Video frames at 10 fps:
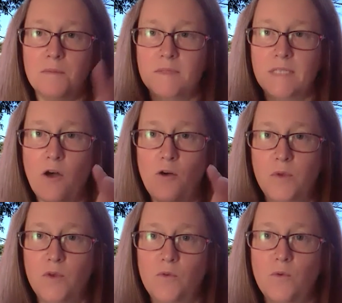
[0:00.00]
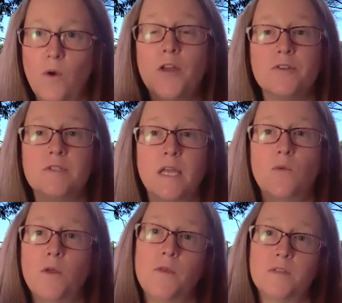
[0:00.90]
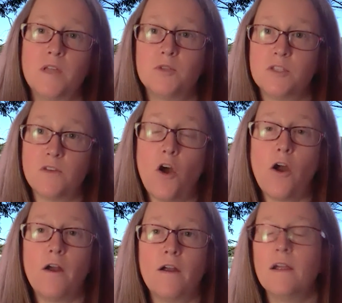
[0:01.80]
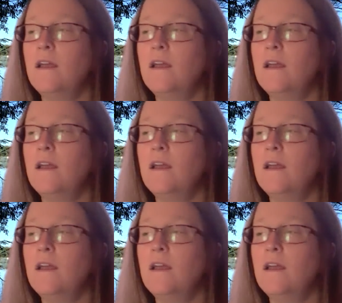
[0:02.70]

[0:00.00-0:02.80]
to help you understand what those options are.